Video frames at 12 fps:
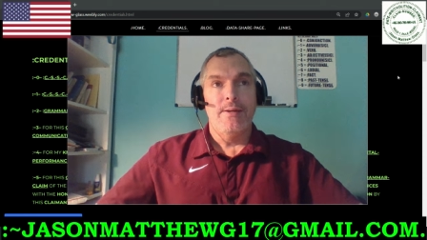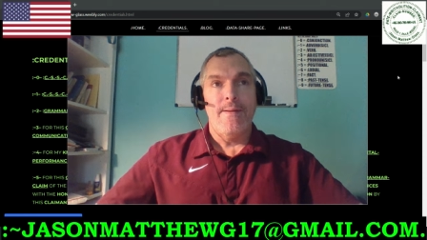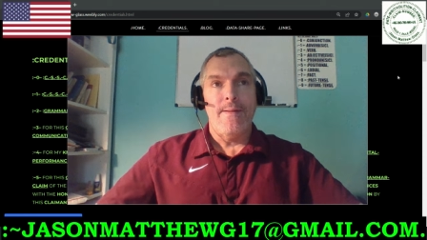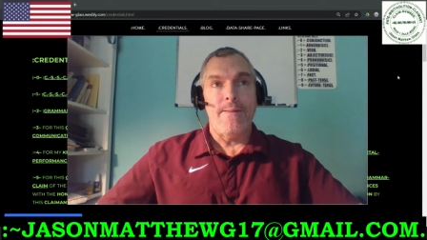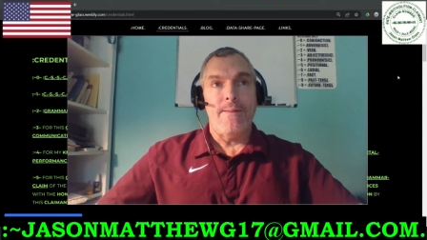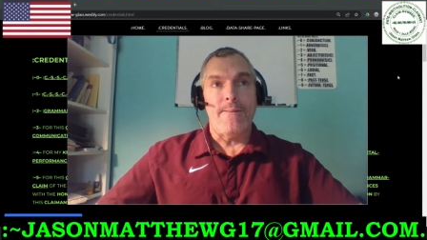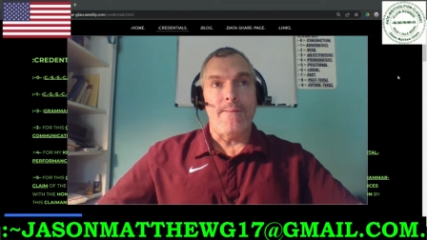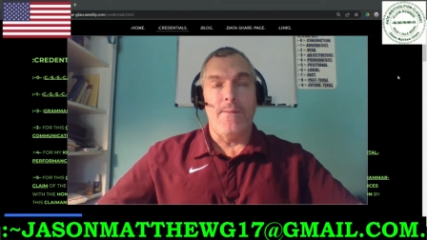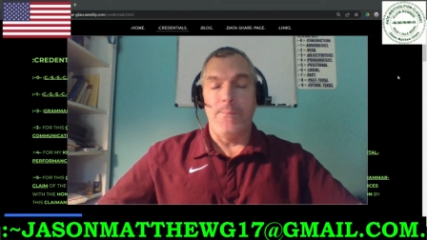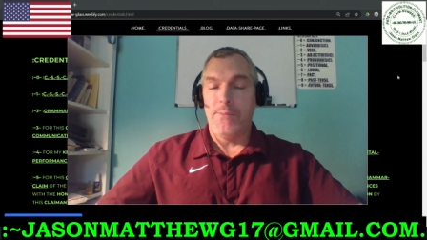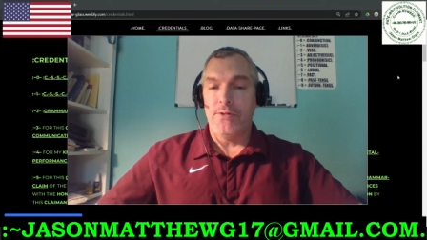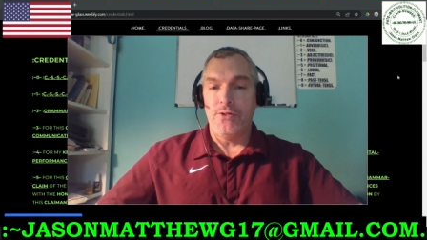Uh,
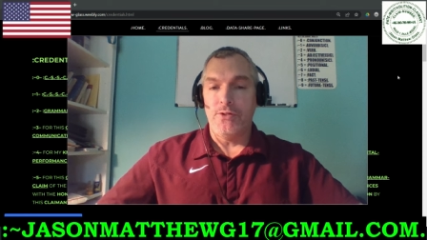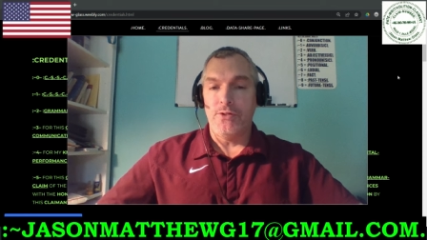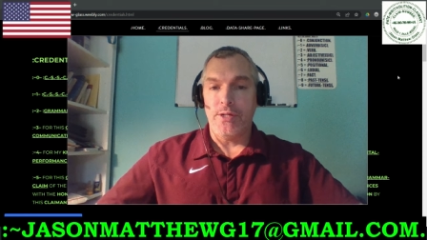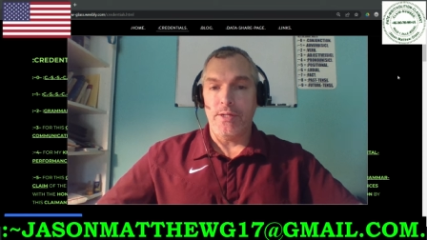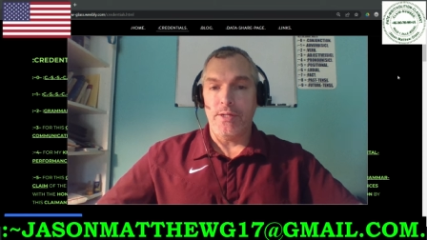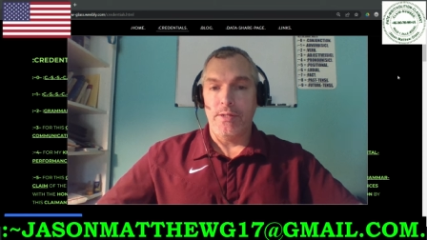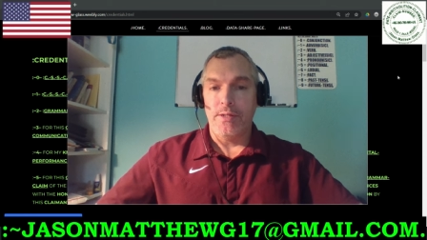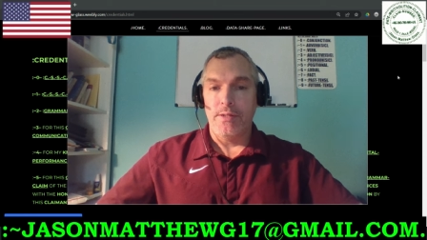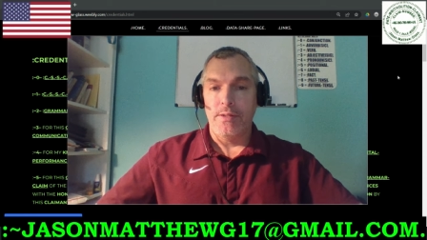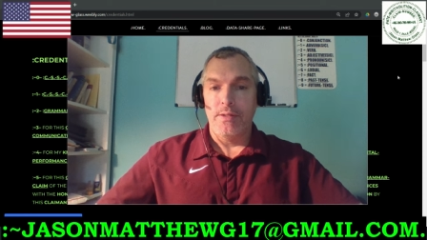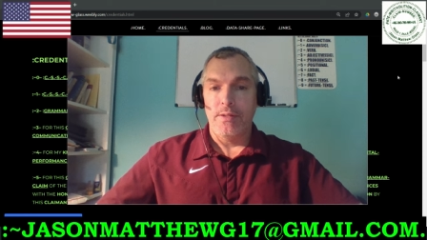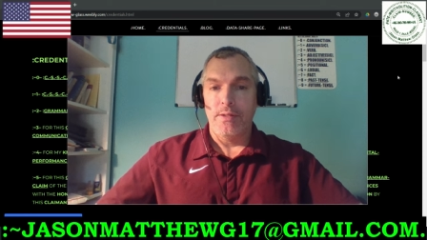hope you enjoyed it.
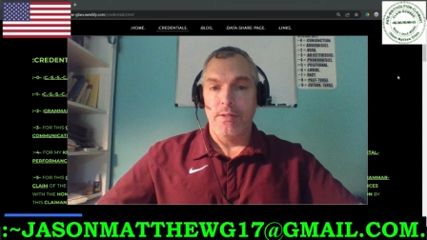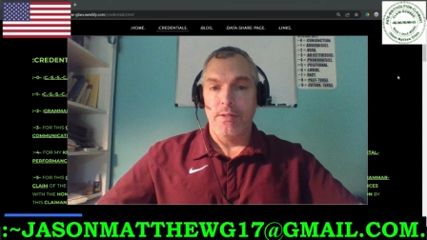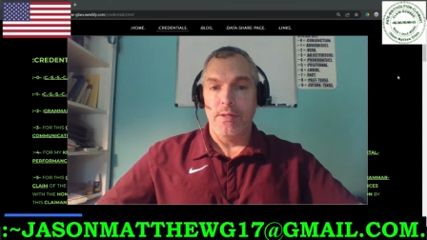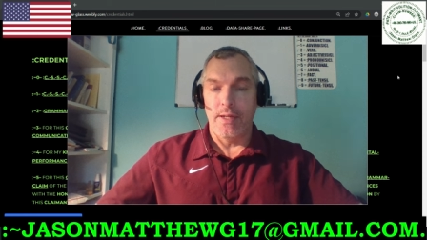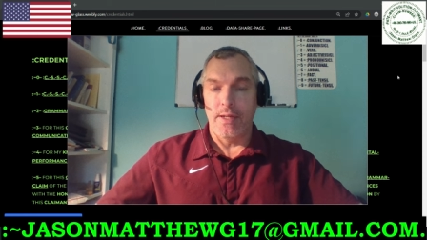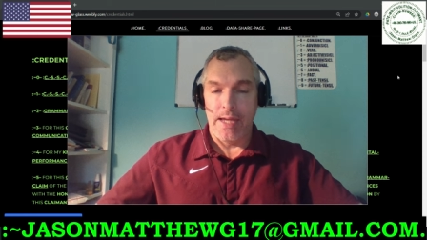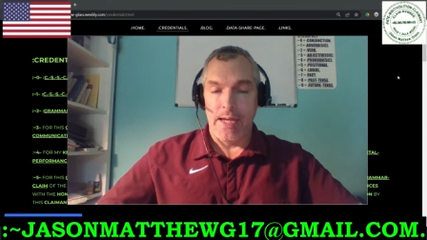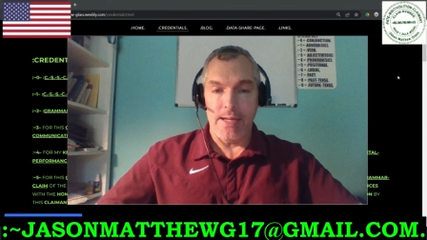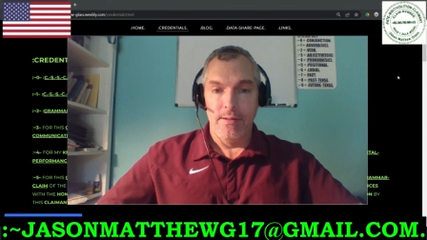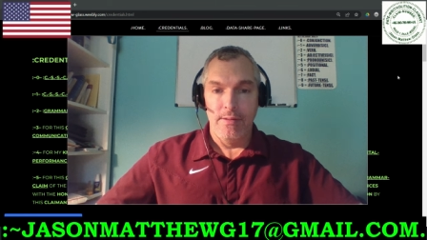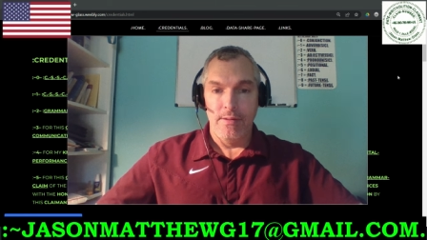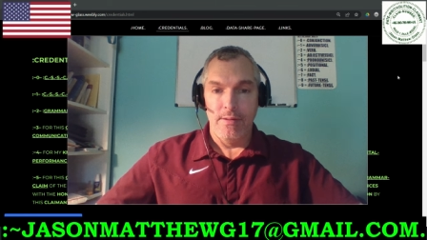Again,
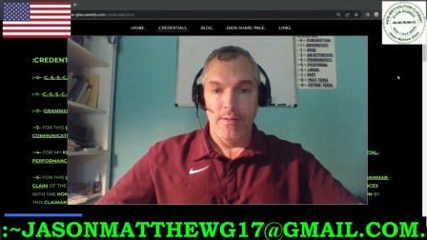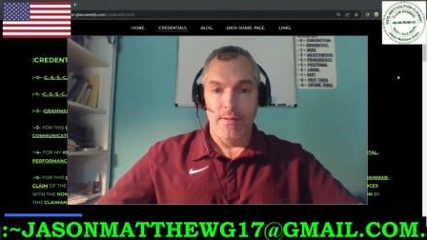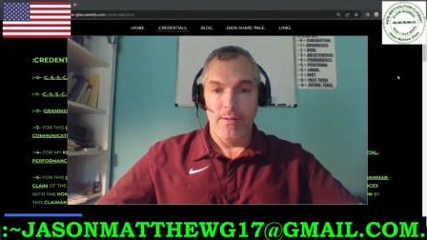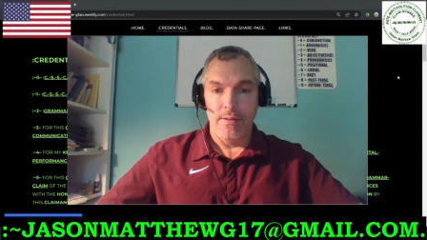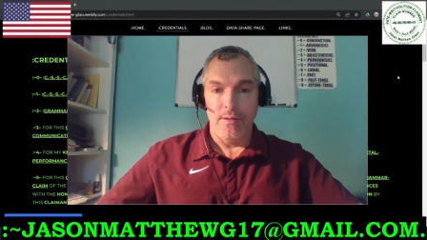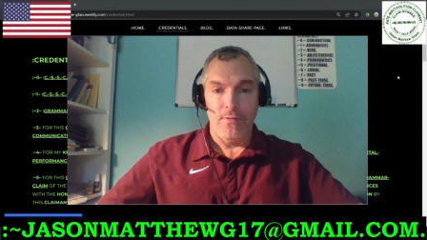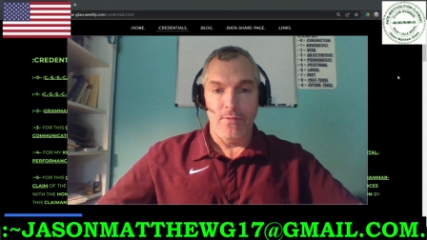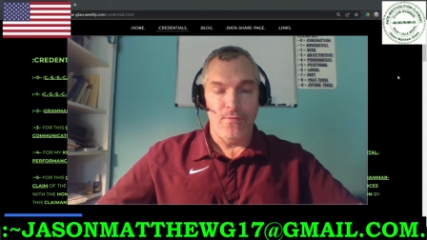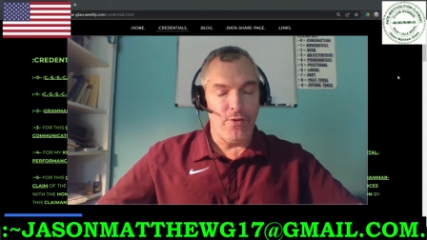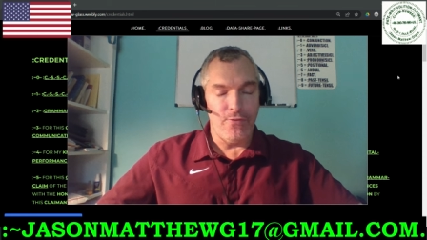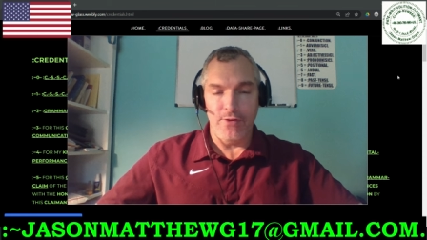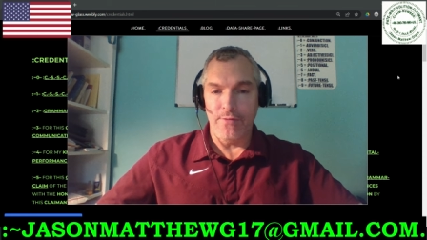
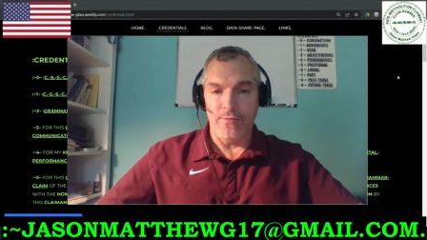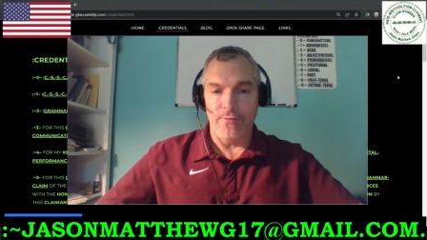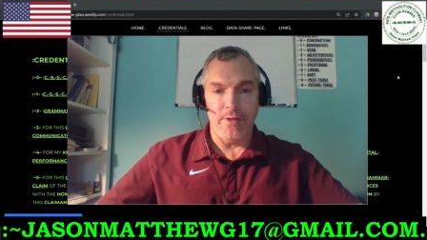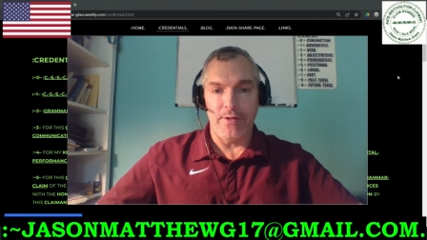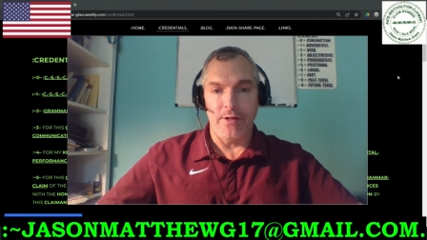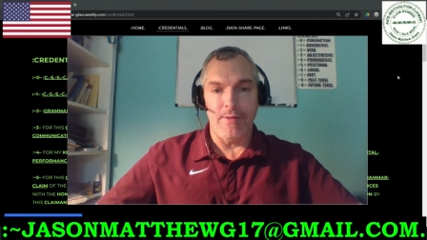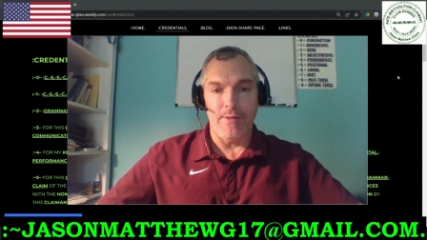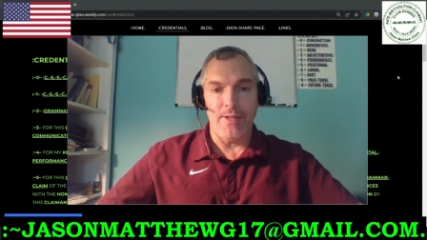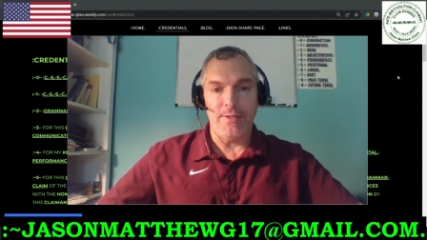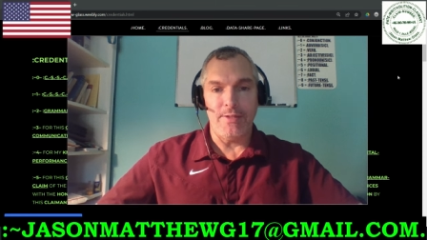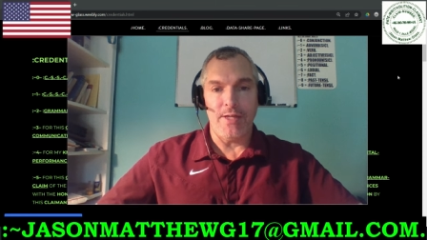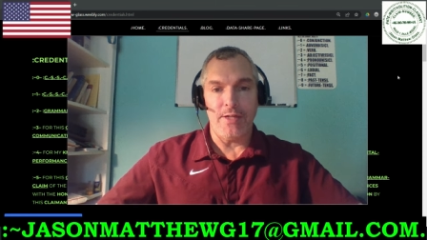feel free to flood the
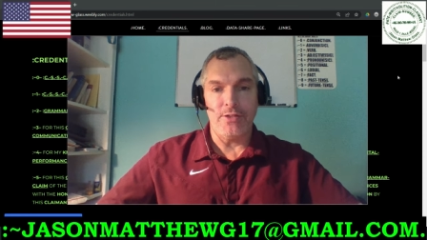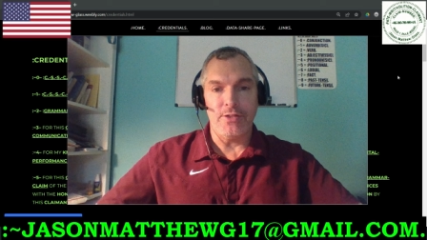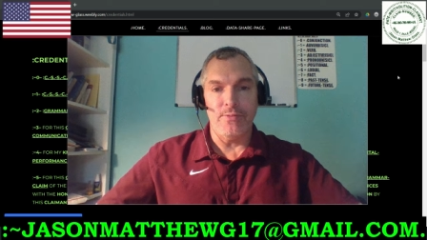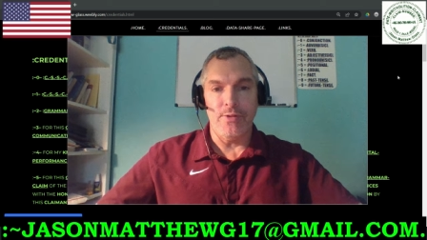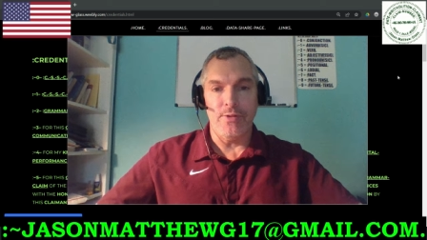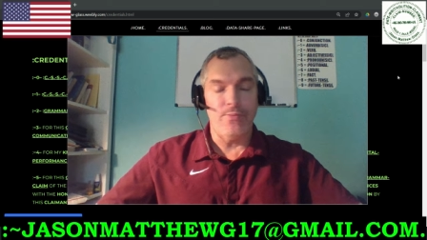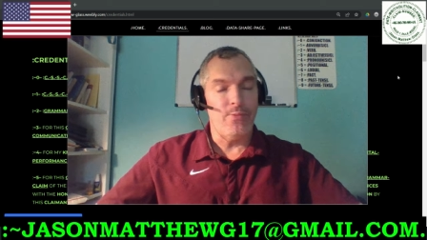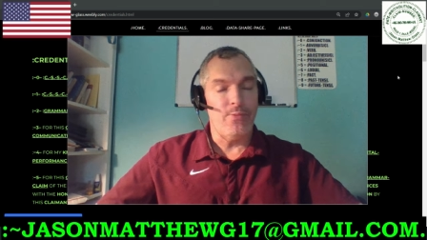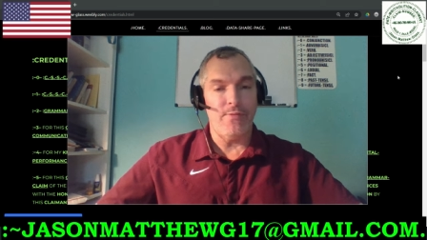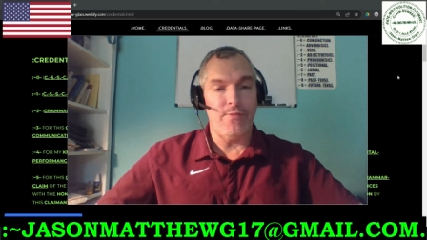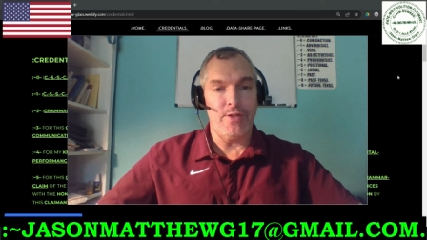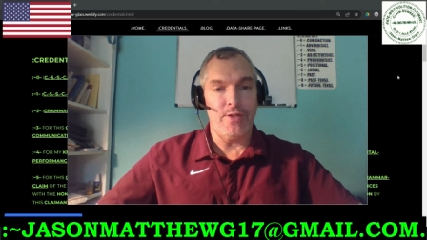comments section with
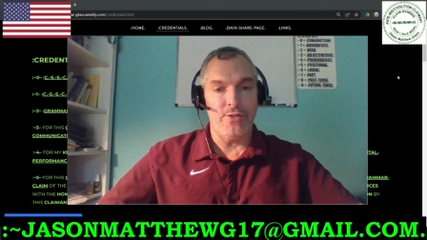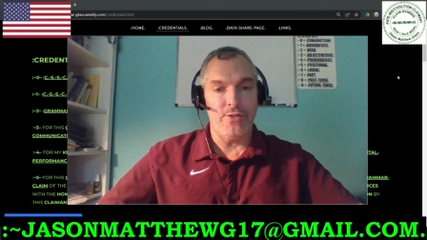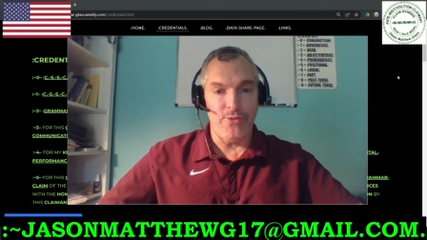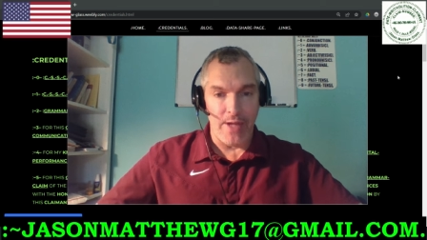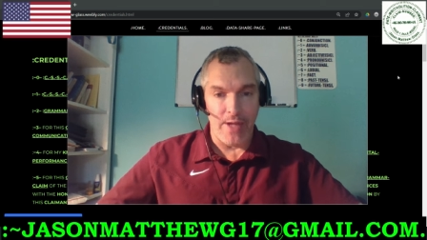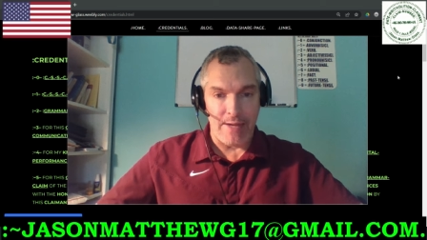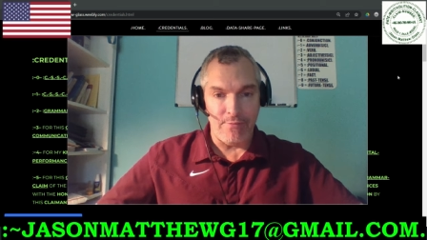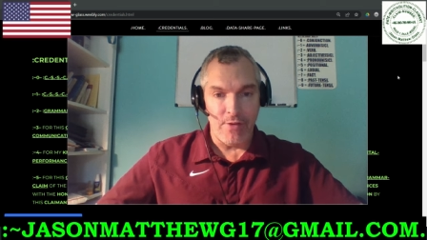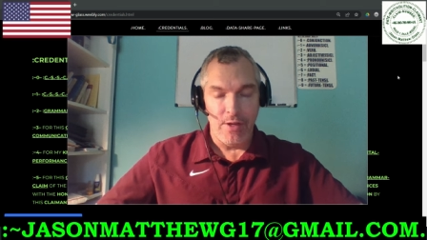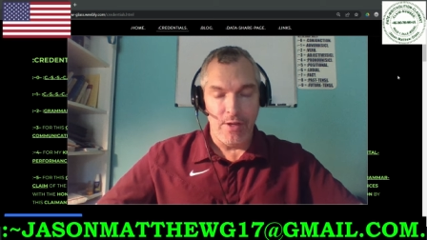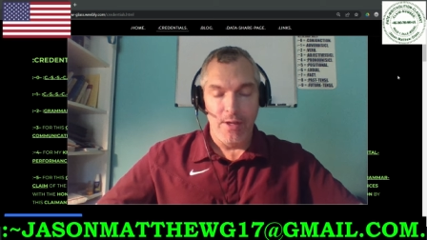whatever questions you have.